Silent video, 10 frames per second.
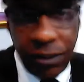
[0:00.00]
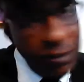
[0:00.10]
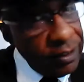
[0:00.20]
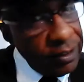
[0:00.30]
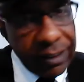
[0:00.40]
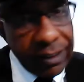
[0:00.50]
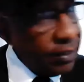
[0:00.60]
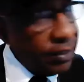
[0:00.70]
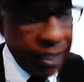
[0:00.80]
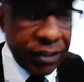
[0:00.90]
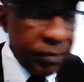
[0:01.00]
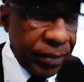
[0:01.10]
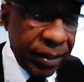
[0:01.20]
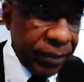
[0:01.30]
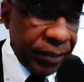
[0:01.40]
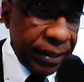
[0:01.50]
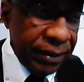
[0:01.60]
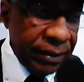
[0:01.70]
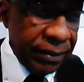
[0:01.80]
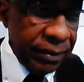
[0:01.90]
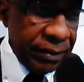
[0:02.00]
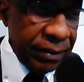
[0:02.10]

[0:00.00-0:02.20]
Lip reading: it. Just document it, man.